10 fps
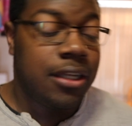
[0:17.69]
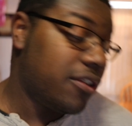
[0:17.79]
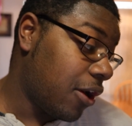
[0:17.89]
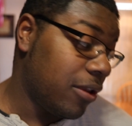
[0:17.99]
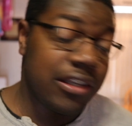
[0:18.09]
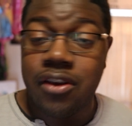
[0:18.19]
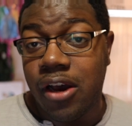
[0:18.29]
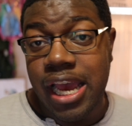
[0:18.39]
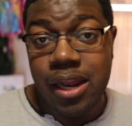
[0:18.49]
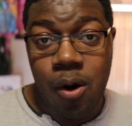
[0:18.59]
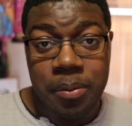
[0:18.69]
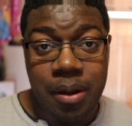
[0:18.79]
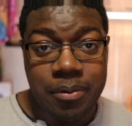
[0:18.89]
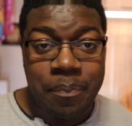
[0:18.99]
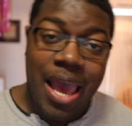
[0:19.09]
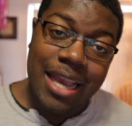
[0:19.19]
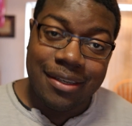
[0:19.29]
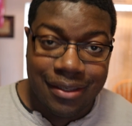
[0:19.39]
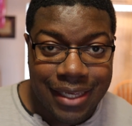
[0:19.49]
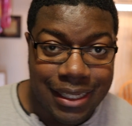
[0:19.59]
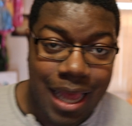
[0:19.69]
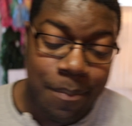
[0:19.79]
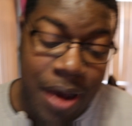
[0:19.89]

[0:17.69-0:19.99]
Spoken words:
So let's go ahead and open up the package. Let's get that